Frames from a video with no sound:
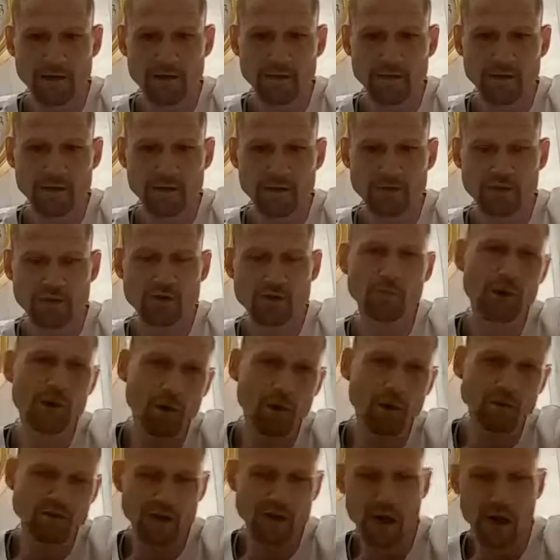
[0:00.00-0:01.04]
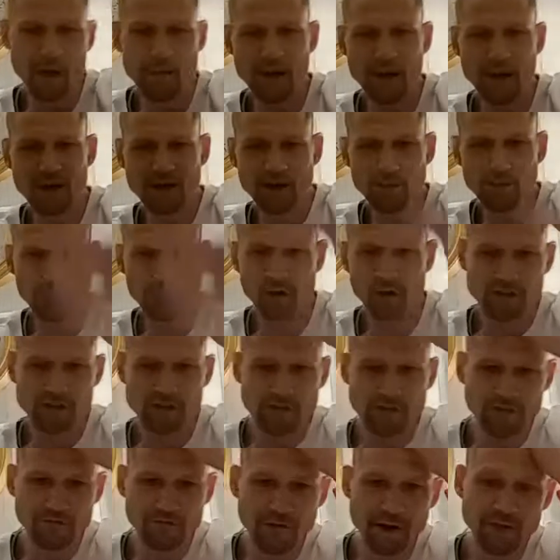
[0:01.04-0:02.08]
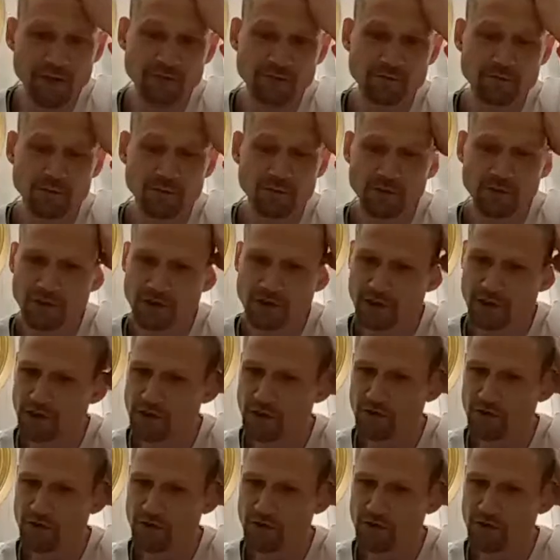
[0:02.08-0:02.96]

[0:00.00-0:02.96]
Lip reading: but some notes that I made and put onto Facebook the other